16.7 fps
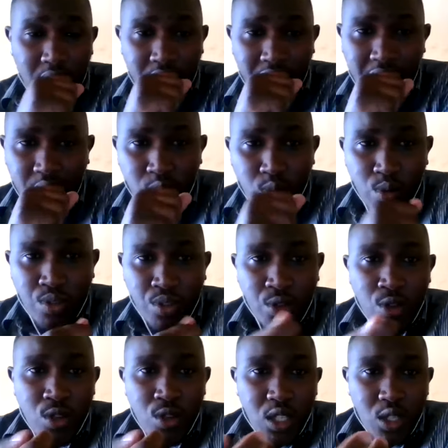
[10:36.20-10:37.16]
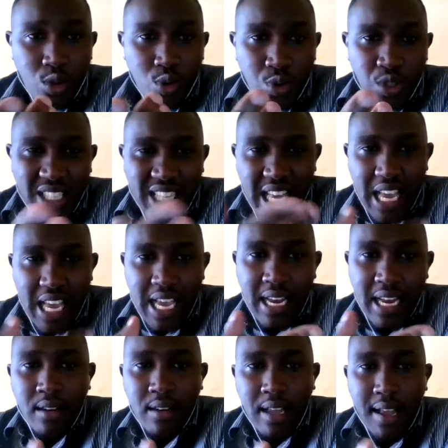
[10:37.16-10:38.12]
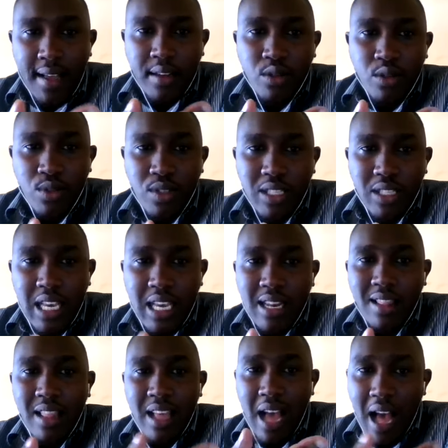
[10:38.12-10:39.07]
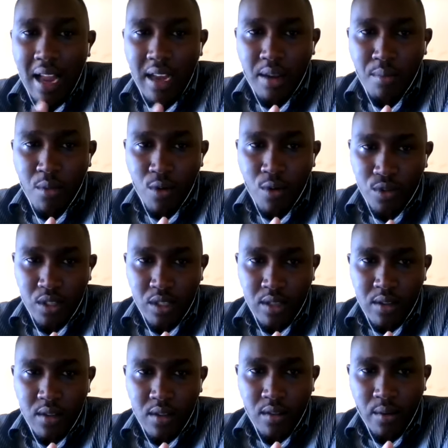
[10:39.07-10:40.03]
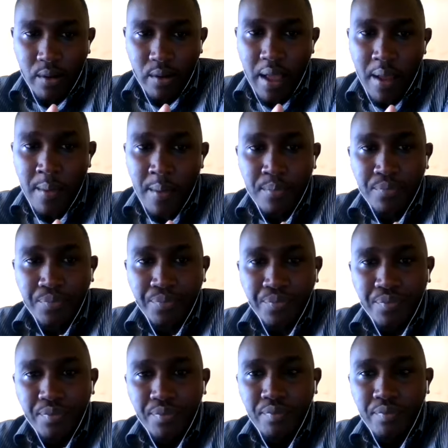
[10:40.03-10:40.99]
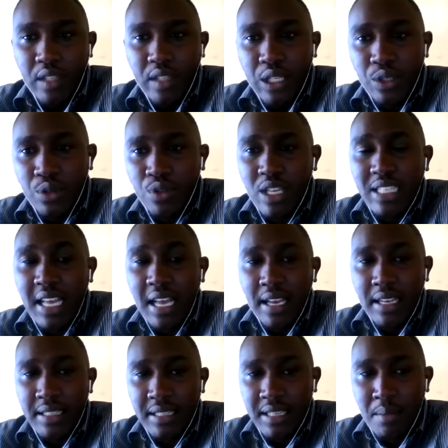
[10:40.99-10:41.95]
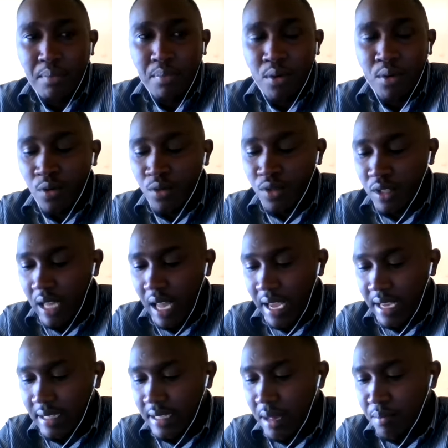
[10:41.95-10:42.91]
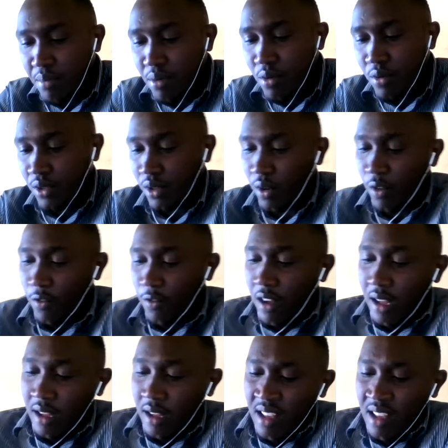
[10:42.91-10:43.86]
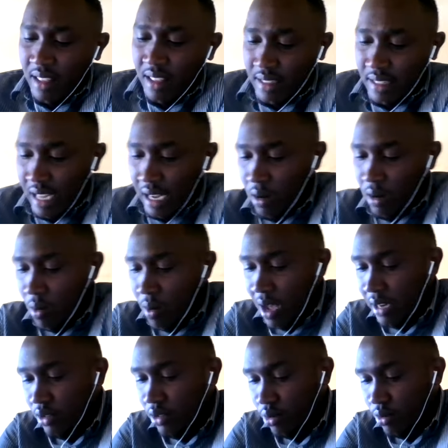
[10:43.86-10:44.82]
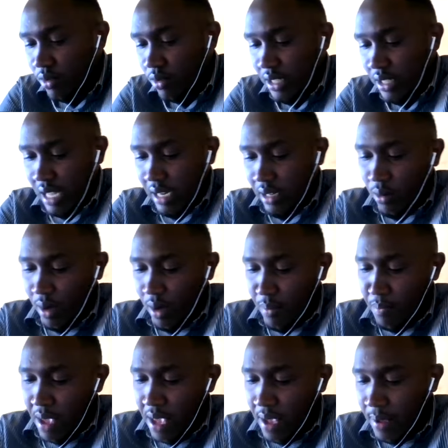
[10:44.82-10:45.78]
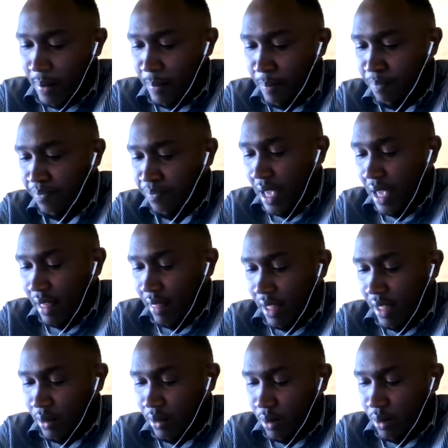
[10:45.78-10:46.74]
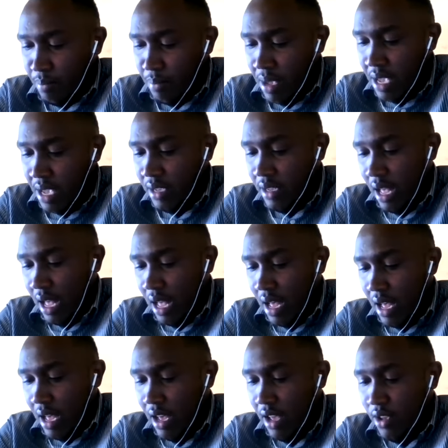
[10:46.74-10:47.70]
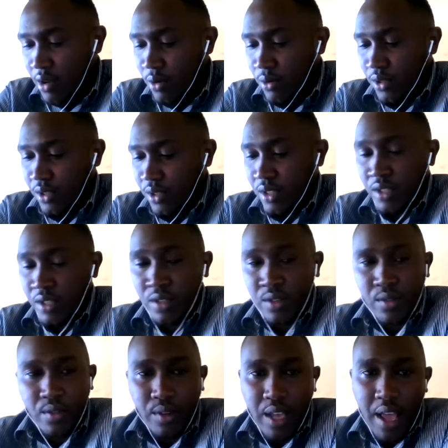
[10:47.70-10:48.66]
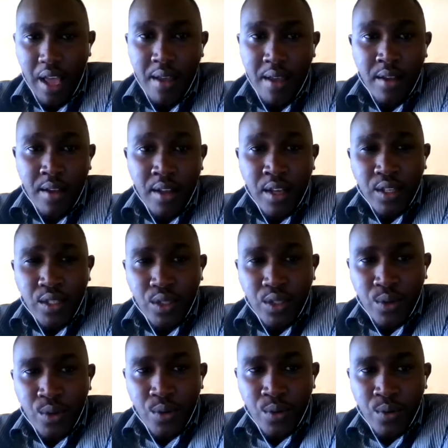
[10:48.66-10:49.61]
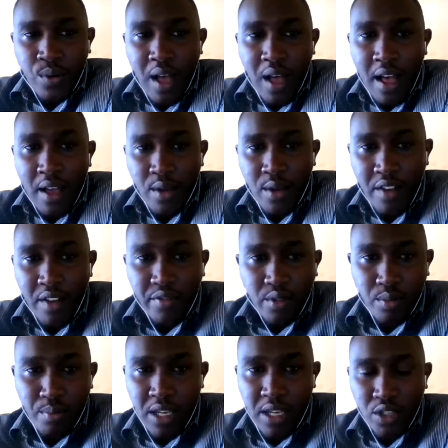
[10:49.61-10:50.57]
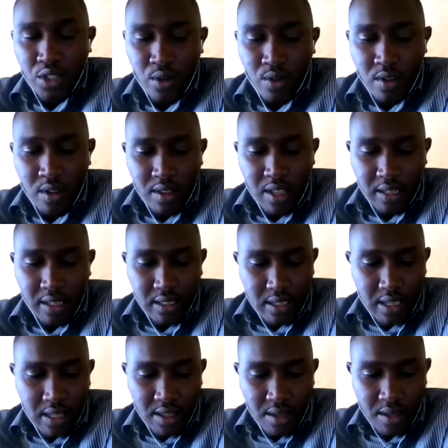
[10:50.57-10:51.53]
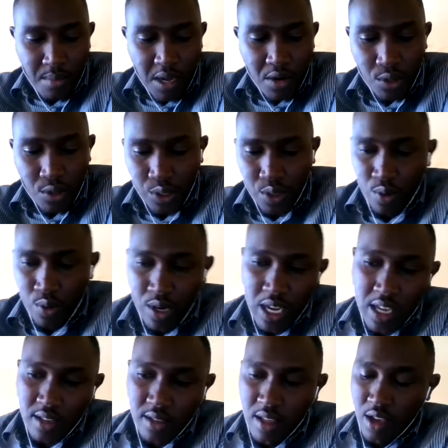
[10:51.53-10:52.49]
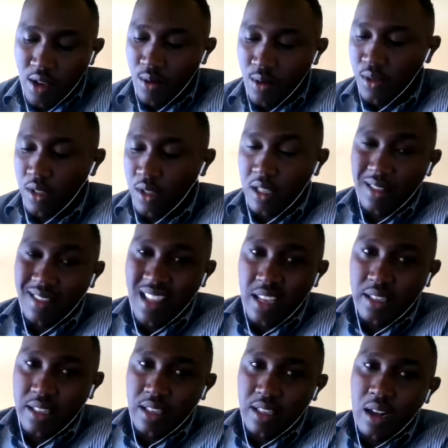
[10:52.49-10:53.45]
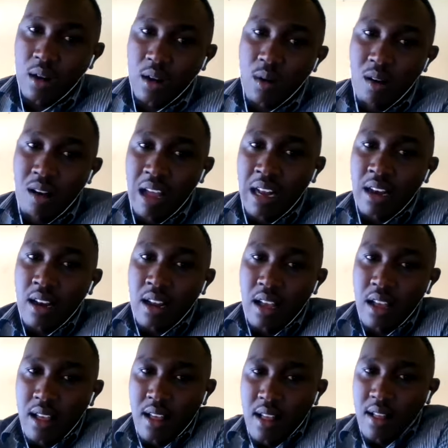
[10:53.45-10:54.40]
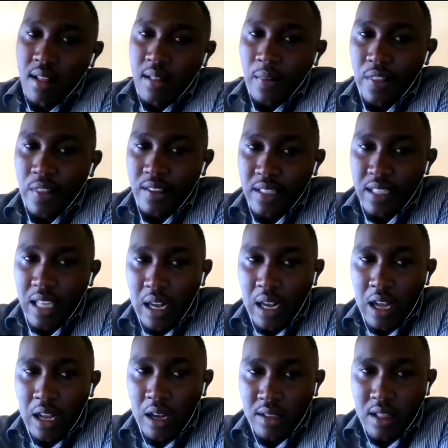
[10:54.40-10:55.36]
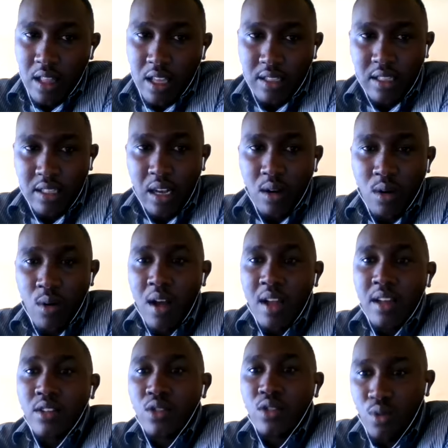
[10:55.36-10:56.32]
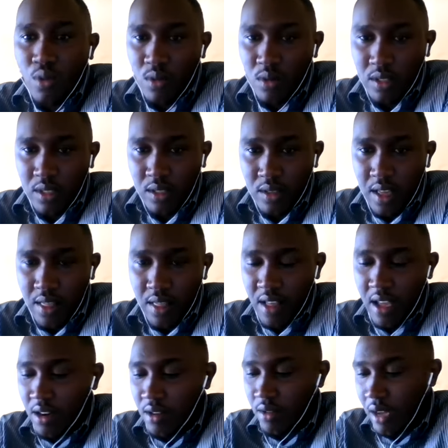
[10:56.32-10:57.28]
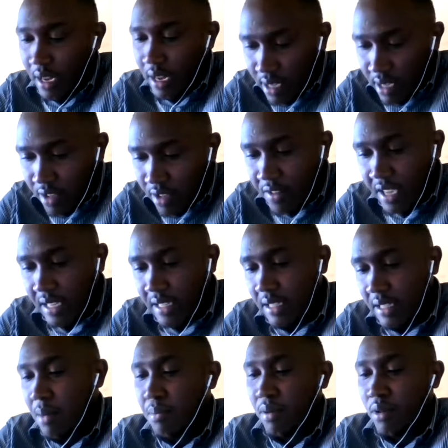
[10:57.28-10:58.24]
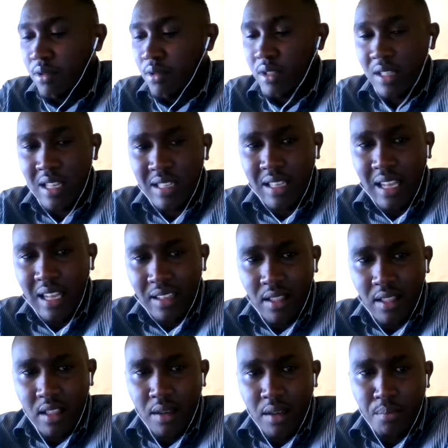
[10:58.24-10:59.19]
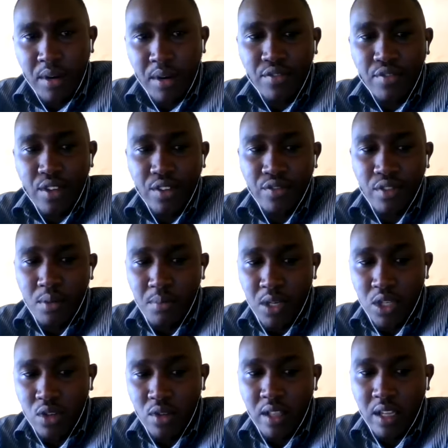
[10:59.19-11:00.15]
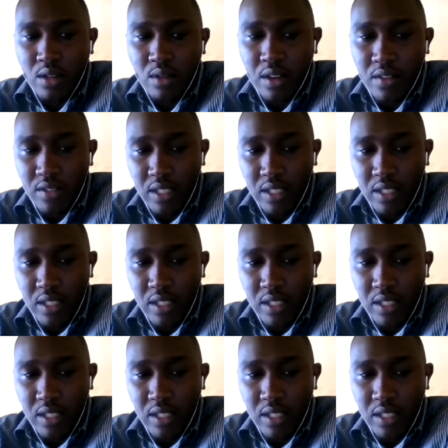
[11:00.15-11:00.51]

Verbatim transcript: that was used to skin uh, to skin the animals. Okay. So these are examples examples of uh, Sangoan tools that were being that were being uh, used. Okay, so uh, you have to mention that in the Middle Stone Age they used the Sangoan the, Saga, the Sagoan tools. And then you can give examples. These are the brief information that you have